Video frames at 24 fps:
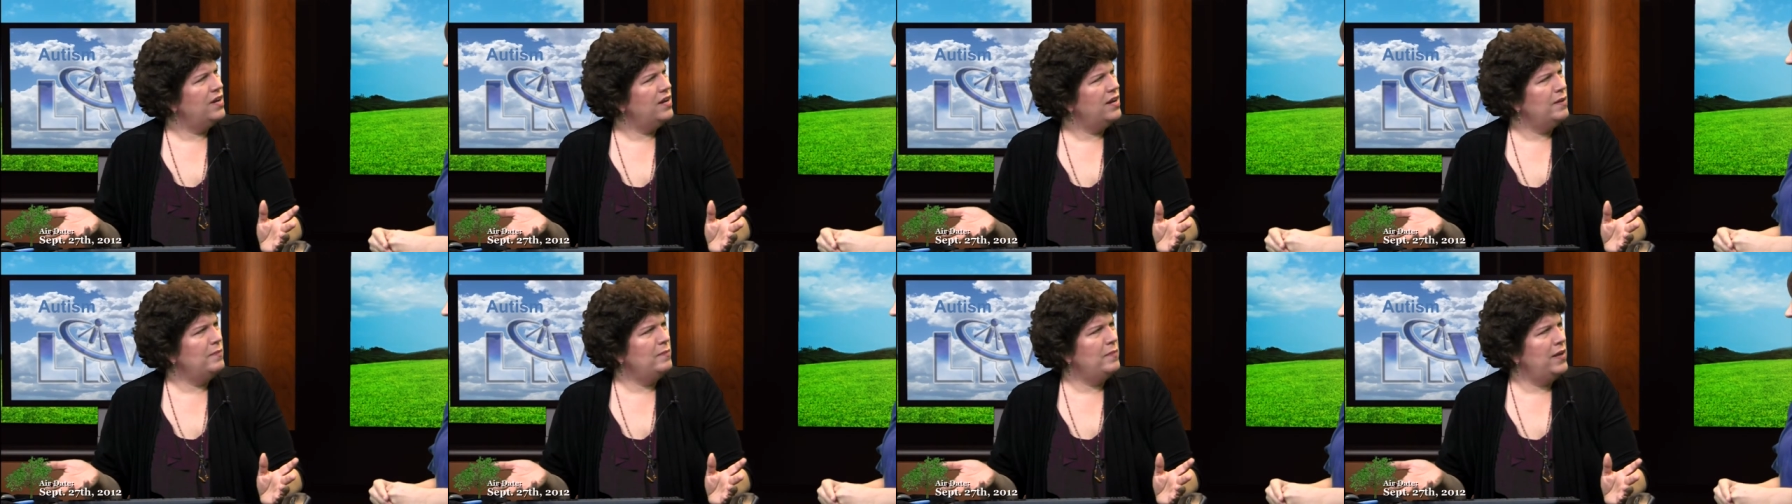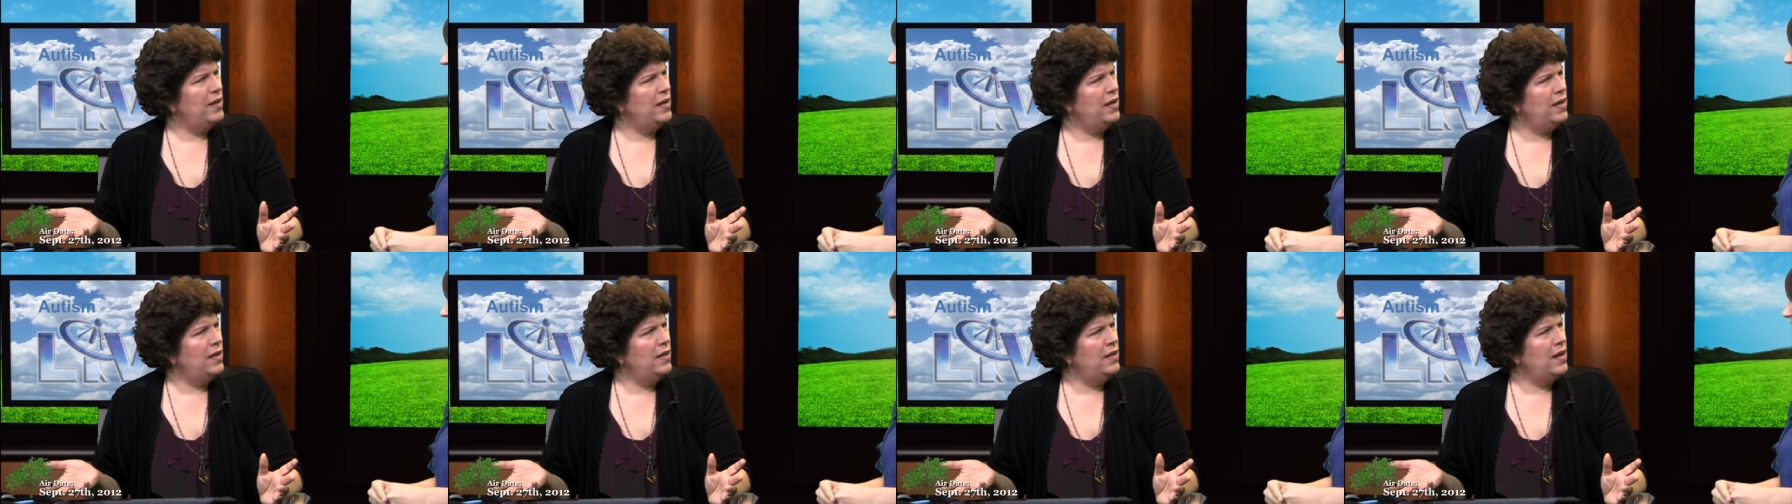you know what I mean?
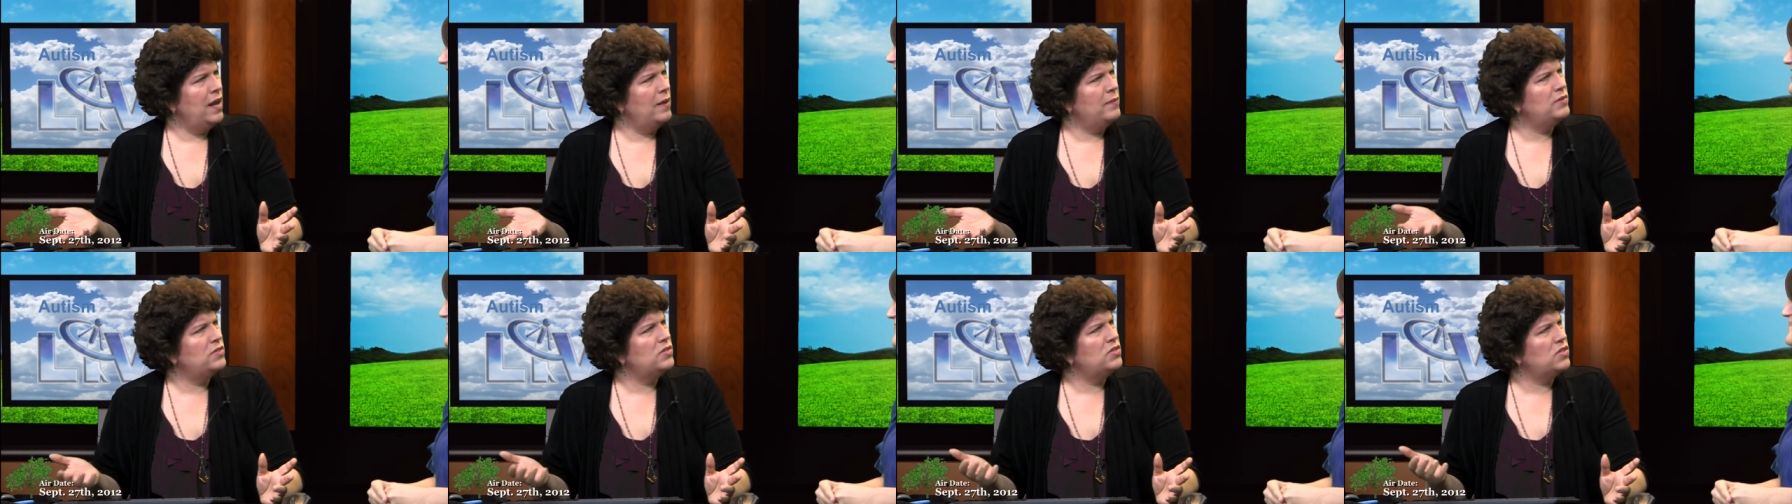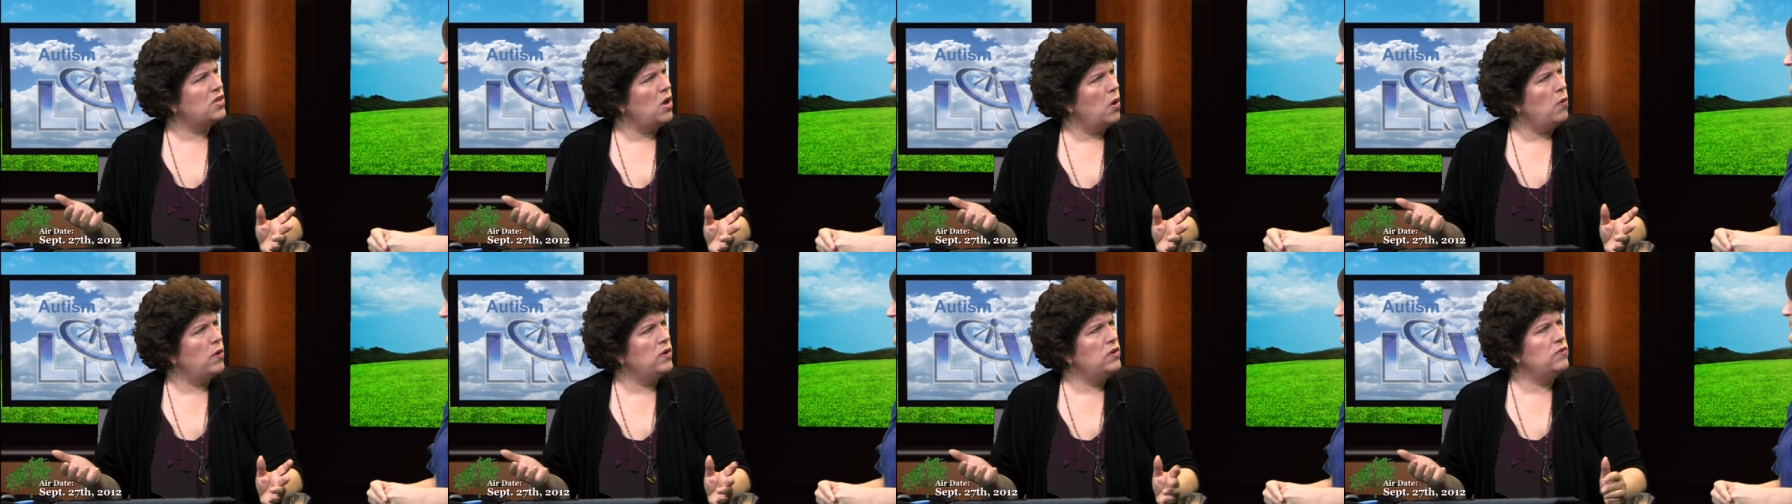Uh-huh. It's
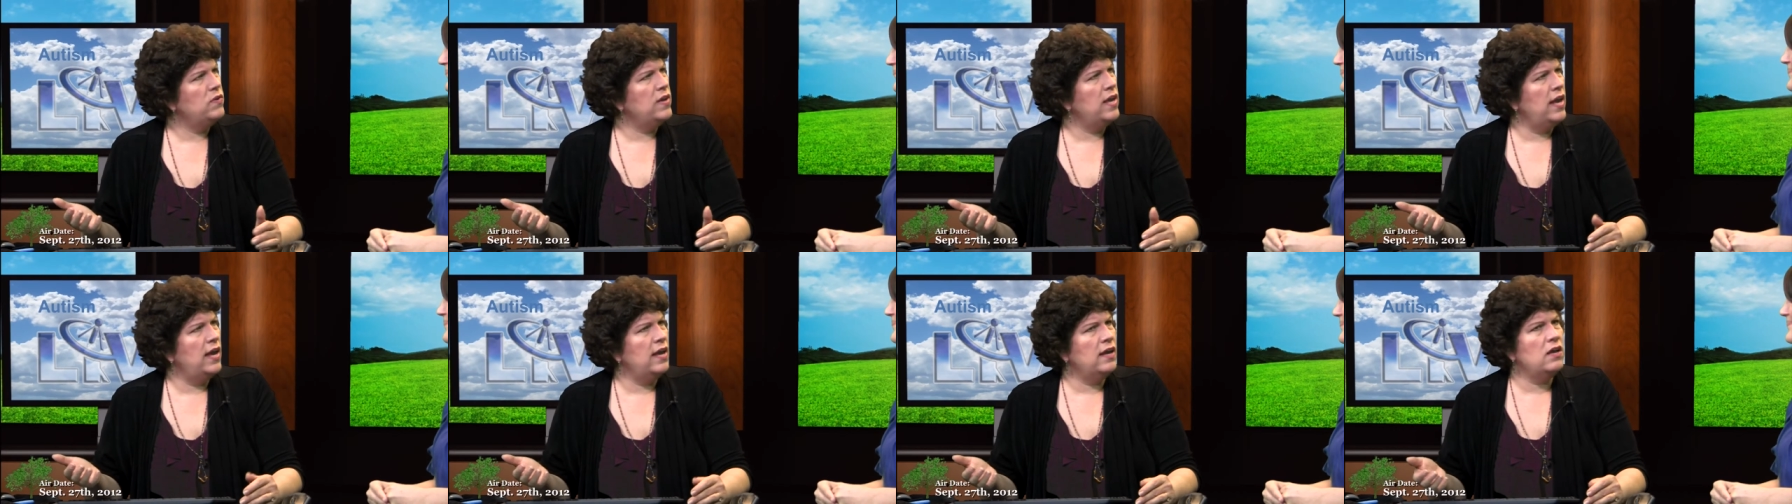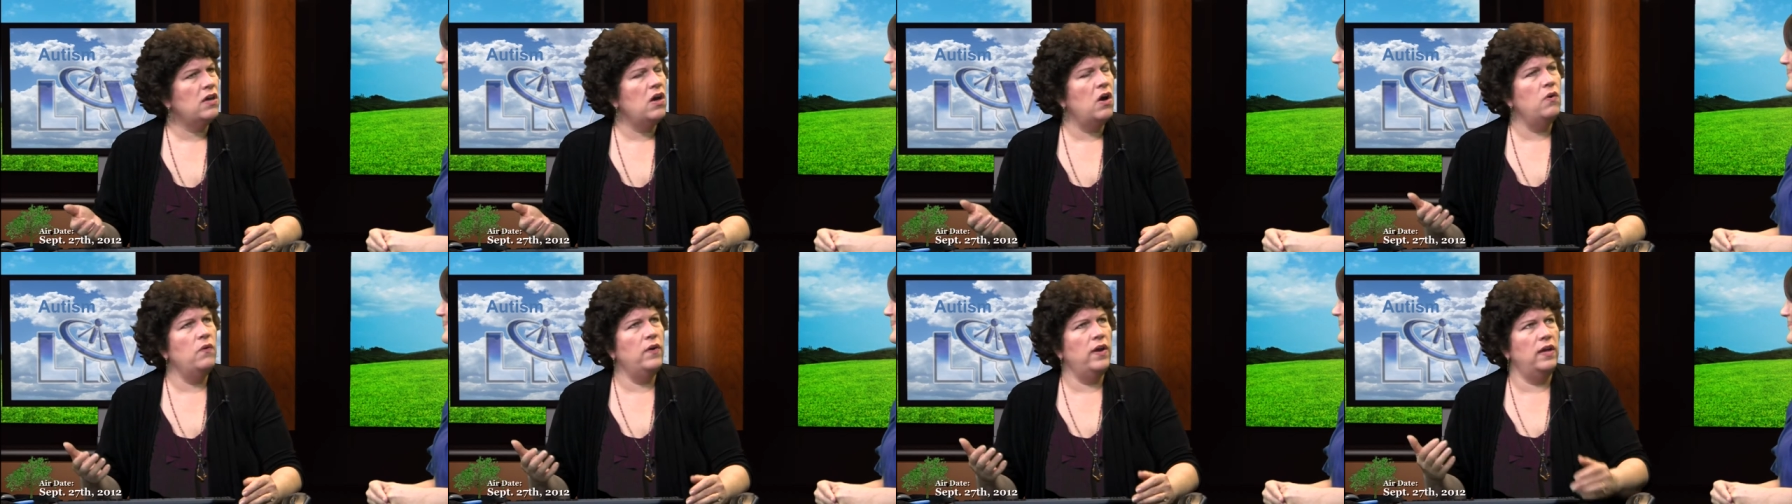so you can't
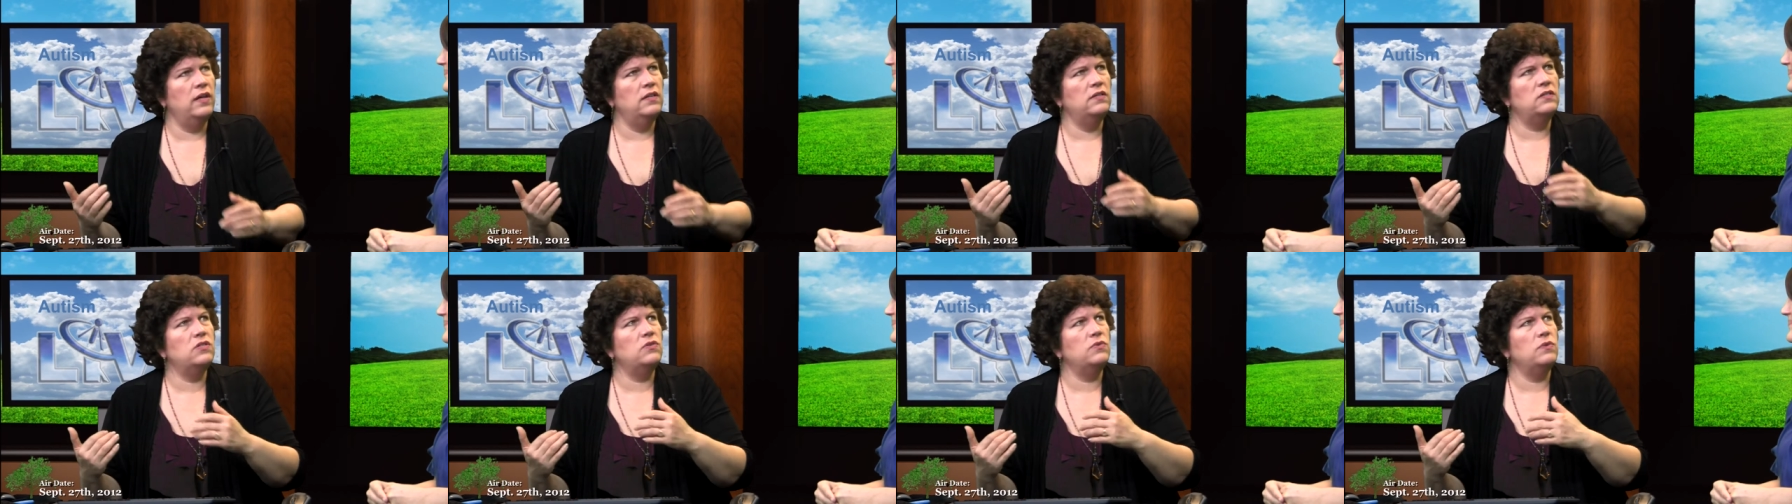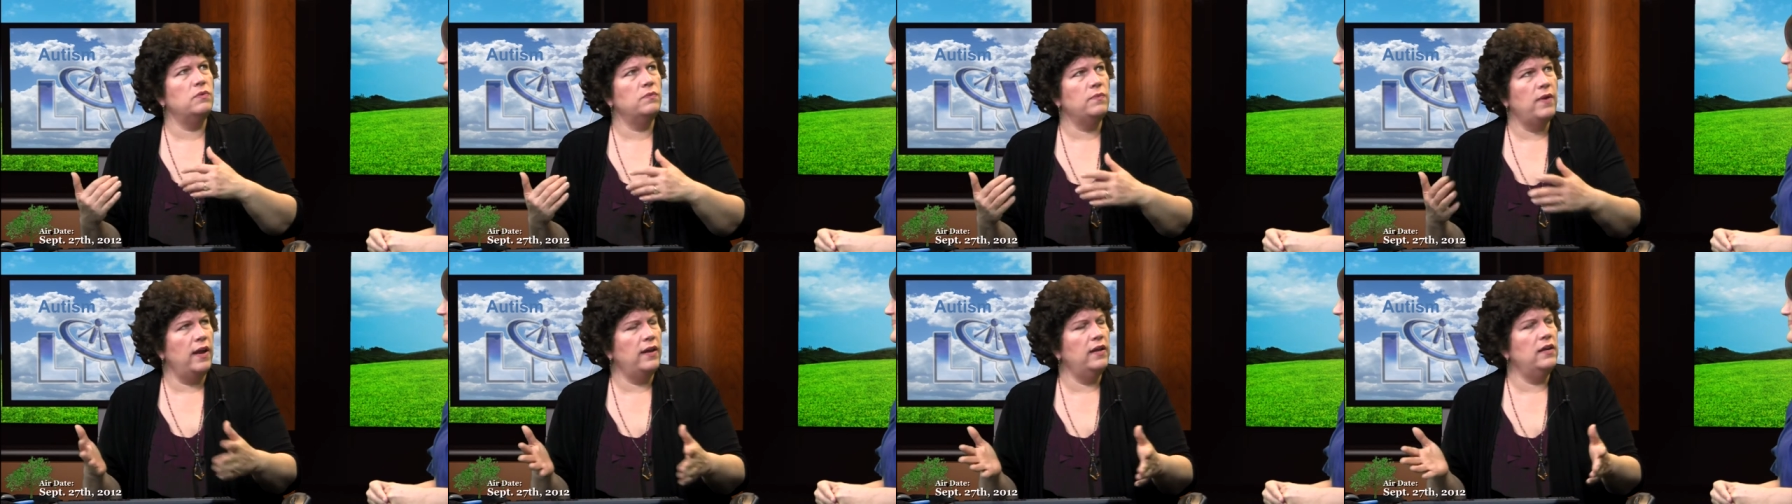go into a
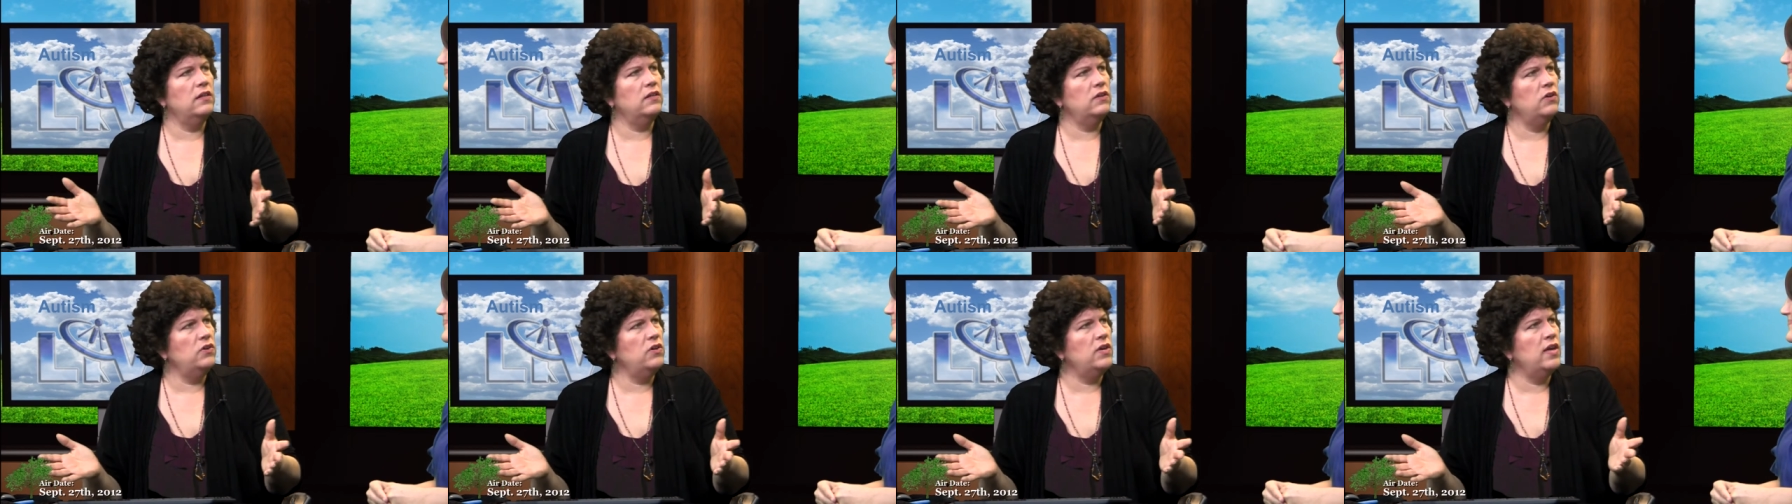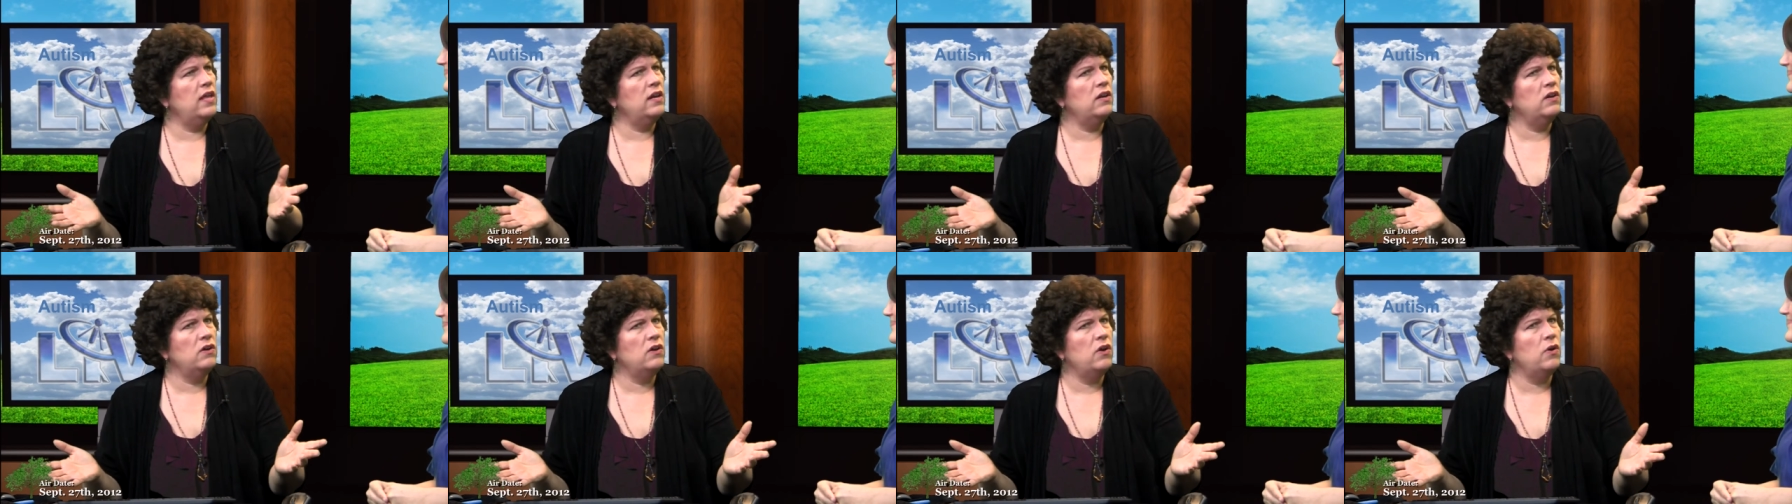regular, you
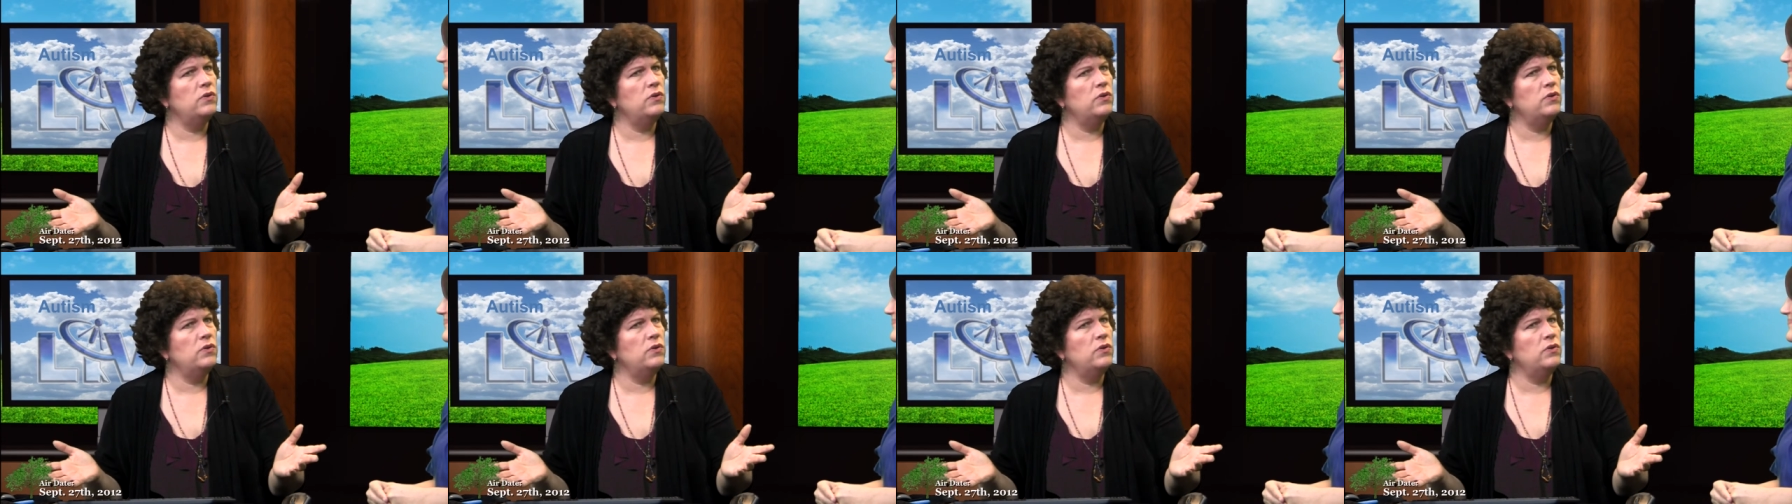can't mm-hmm.